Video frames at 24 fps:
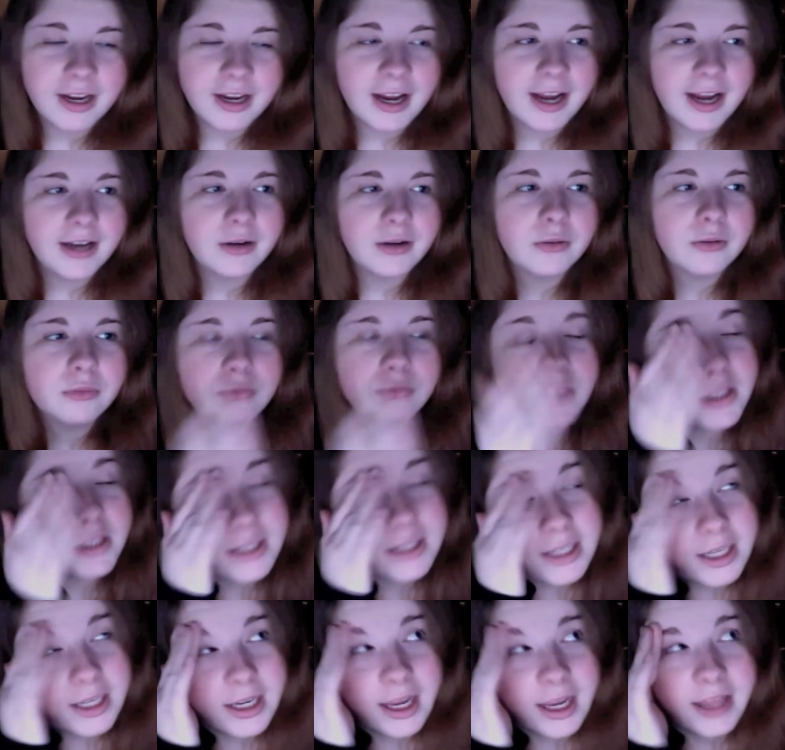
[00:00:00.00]
I
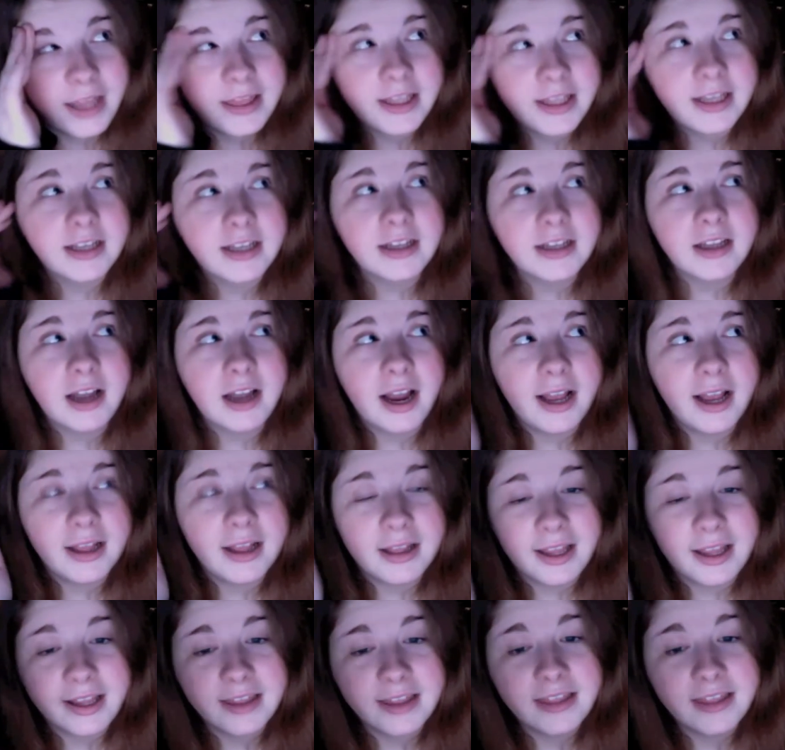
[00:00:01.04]
think I
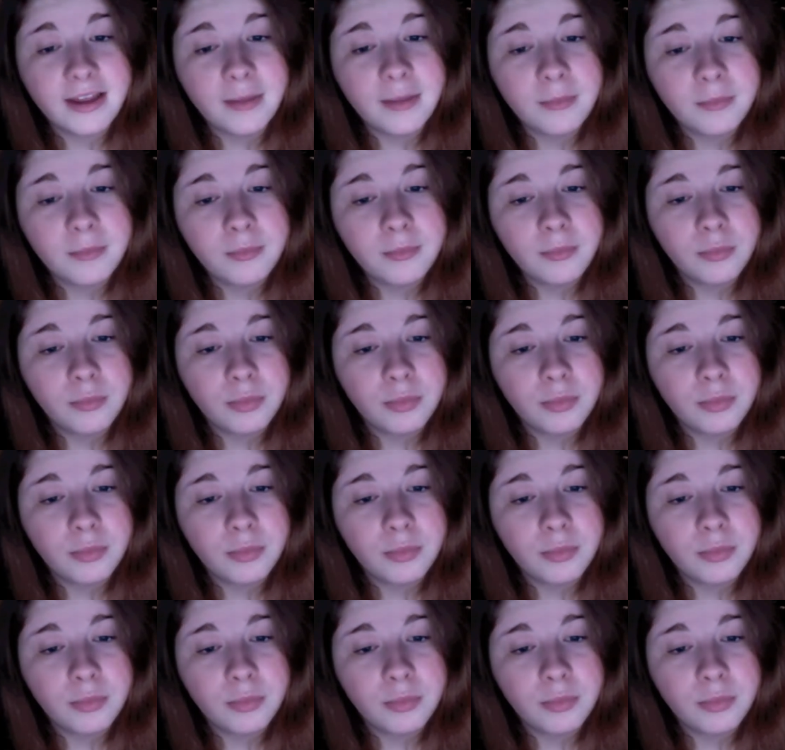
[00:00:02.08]
like them,